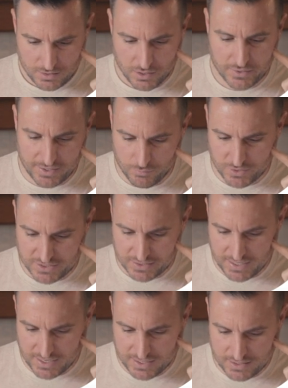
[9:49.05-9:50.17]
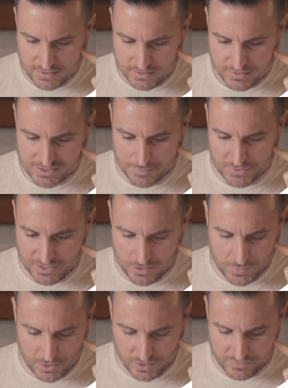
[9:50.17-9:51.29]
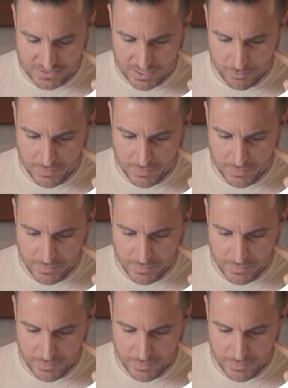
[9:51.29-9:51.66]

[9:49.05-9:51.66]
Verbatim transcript: Okay, once again, something in the middle of a cell